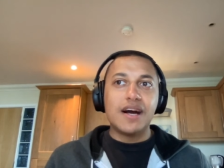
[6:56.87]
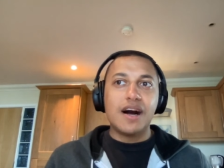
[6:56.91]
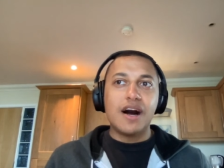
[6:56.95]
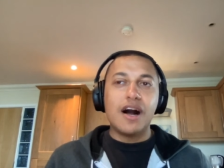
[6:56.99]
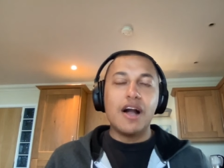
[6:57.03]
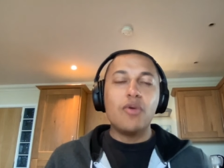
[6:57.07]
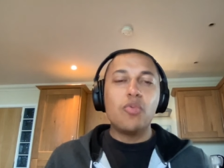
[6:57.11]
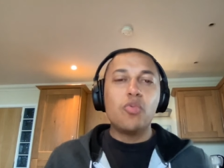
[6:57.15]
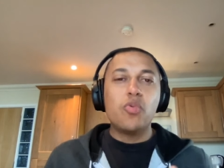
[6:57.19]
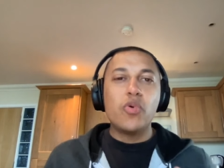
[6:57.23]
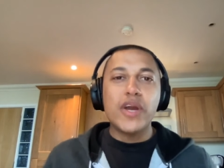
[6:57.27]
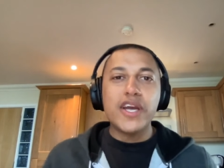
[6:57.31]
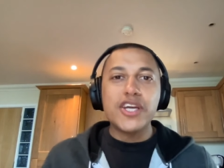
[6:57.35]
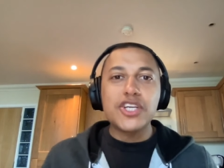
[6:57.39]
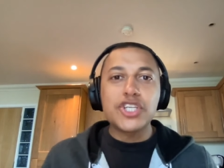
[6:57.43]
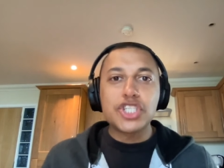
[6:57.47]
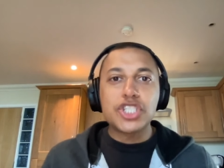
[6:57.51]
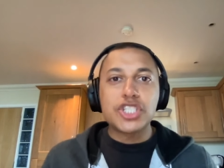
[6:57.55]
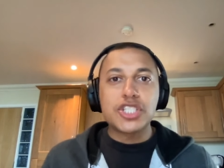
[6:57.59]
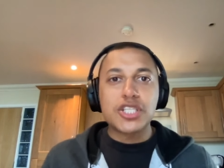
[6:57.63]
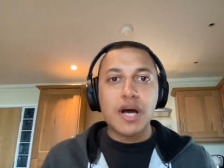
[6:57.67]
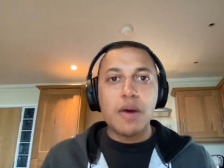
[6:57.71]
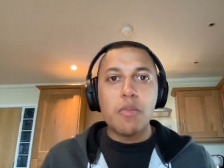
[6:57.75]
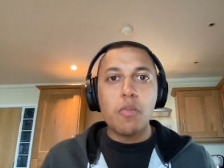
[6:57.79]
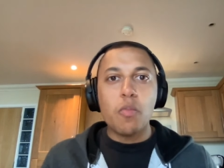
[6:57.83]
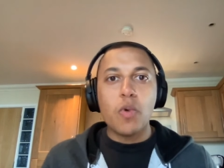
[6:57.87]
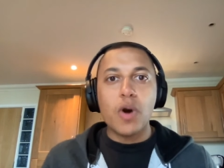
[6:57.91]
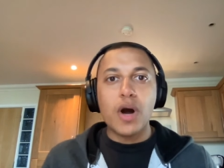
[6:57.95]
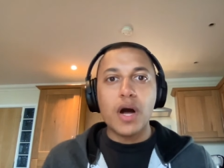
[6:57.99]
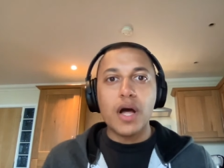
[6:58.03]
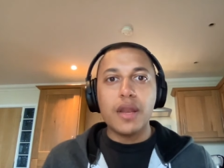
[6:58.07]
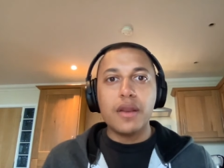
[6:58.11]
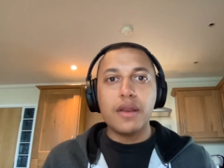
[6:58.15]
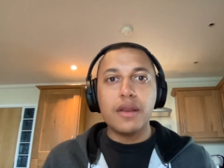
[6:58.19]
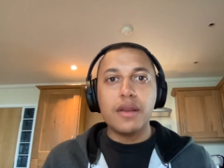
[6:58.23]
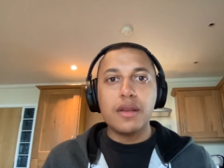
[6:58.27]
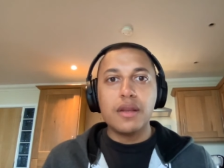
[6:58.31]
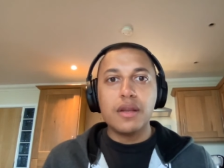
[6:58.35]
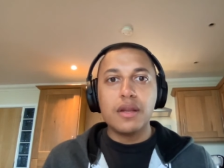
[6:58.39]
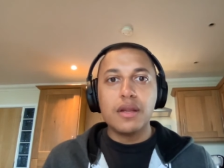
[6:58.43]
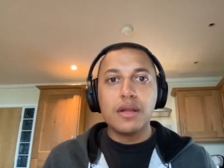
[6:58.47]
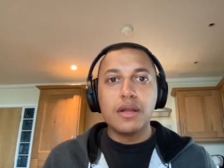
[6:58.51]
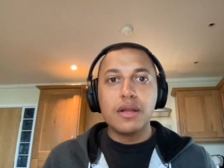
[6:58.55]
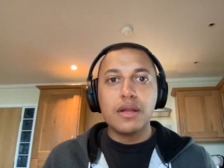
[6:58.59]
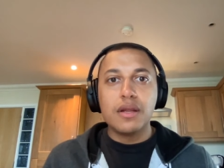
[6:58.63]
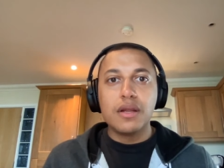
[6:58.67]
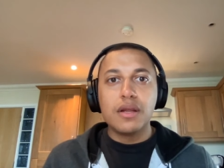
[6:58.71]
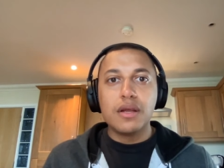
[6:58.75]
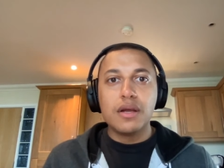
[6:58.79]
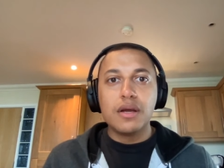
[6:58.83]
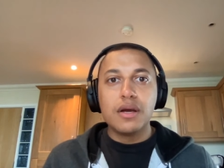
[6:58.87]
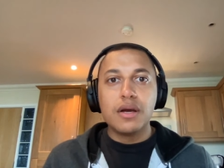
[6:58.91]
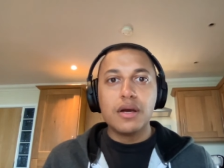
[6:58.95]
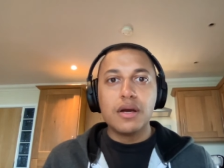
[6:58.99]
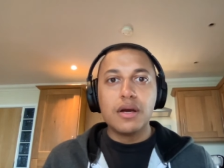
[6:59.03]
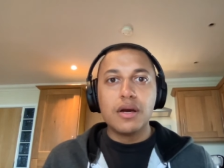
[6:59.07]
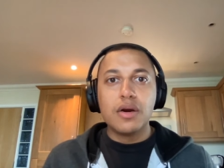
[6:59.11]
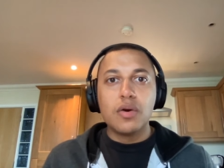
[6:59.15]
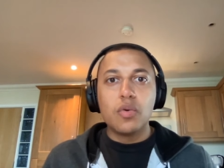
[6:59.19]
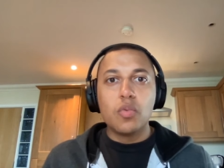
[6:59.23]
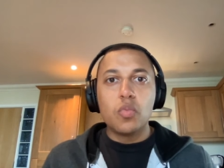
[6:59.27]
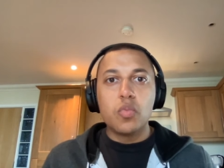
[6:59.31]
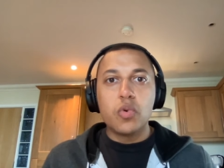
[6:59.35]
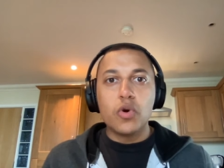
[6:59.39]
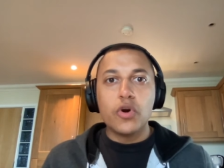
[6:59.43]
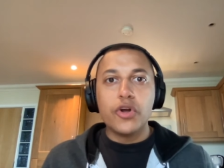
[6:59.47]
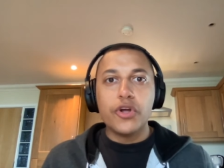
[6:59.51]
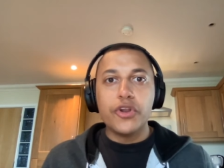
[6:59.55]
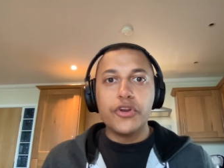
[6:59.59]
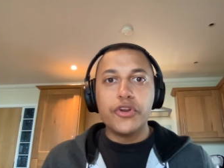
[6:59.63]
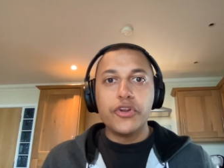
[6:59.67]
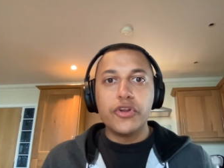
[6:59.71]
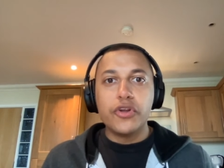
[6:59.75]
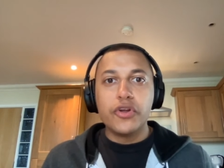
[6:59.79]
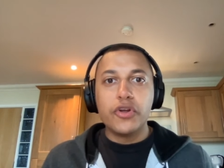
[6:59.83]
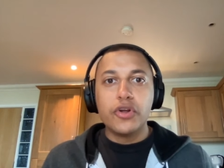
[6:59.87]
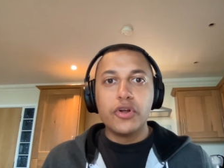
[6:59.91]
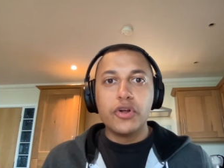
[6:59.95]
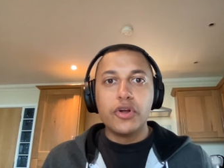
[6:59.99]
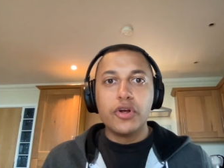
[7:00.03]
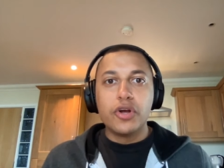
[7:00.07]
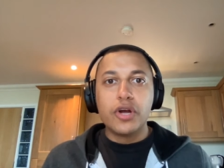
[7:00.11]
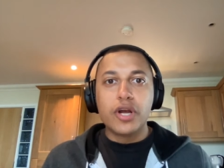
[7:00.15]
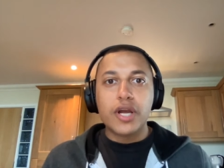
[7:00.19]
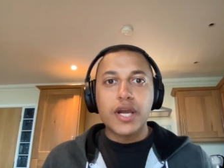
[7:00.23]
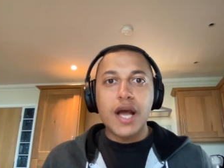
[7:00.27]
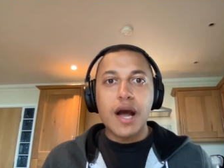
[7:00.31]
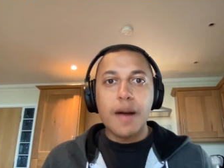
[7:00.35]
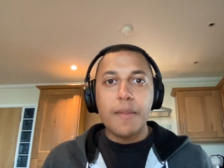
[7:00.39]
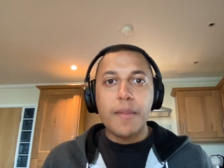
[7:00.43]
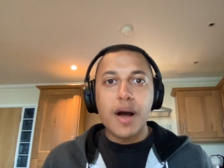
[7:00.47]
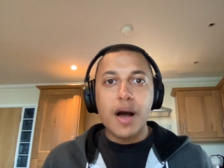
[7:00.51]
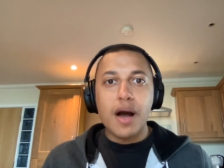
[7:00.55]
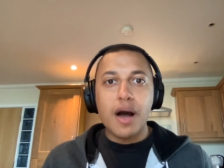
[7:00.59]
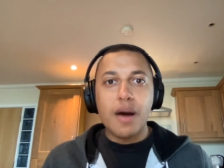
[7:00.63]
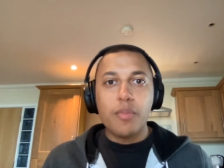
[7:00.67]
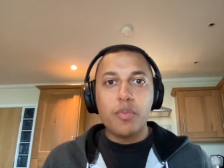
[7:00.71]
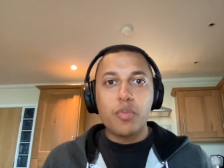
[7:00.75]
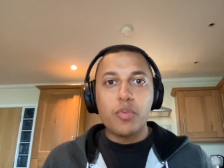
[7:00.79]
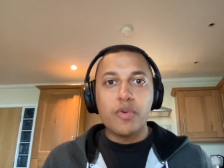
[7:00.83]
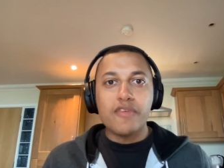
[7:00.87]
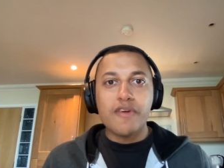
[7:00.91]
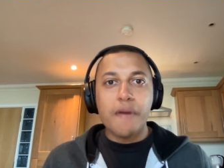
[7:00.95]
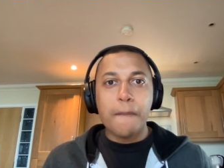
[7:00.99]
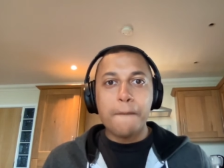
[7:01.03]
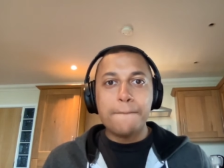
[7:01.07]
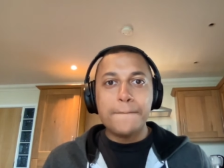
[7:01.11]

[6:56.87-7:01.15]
I wish someone would come up with a